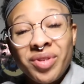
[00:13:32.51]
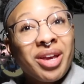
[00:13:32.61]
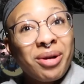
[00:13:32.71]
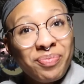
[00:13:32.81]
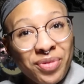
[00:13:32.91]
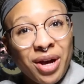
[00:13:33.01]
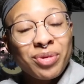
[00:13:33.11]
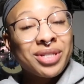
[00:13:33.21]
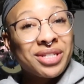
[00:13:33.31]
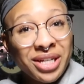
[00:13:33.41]
yep, that
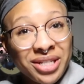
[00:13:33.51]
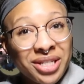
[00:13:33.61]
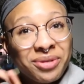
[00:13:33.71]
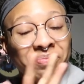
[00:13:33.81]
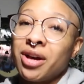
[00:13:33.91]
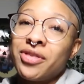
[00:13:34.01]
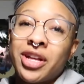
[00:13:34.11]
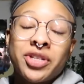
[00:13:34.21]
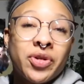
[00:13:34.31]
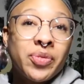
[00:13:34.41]
was a sex scene. And
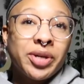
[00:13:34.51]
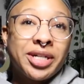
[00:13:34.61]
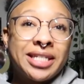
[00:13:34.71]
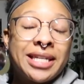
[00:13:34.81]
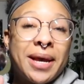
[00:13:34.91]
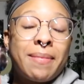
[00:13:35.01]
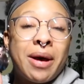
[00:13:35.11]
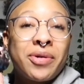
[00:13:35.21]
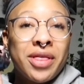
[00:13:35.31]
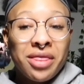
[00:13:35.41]
that's all we're gonna say
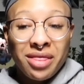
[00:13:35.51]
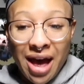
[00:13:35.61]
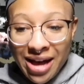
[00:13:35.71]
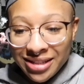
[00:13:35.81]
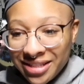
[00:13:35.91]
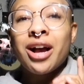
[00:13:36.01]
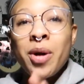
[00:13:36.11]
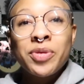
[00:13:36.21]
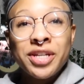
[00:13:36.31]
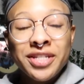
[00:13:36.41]
about that. A
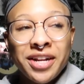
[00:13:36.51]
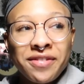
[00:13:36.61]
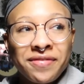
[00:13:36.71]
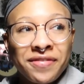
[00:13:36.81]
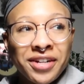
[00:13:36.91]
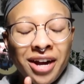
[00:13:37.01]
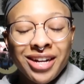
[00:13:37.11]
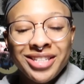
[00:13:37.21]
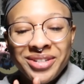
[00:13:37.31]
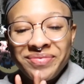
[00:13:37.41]
couple things that I
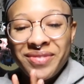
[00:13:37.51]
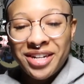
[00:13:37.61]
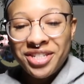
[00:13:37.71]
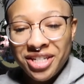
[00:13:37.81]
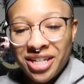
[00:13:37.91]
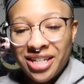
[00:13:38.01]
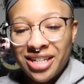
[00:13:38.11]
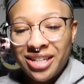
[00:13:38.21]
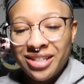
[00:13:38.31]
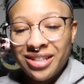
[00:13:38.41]
forgot to
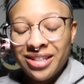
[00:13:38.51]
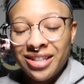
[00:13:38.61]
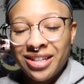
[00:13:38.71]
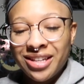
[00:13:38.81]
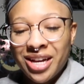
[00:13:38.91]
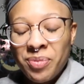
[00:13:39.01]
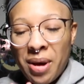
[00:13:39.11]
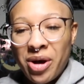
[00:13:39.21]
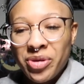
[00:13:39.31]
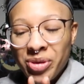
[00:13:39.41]
mention
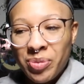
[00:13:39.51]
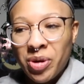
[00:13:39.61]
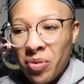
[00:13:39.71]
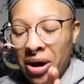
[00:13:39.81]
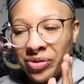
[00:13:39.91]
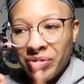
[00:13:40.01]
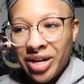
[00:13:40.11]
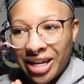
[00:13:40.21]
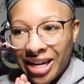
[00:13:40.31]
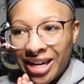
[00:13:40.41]
about the book while
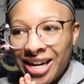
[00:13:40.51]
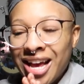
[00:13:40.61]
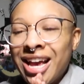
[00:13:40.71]
reading it.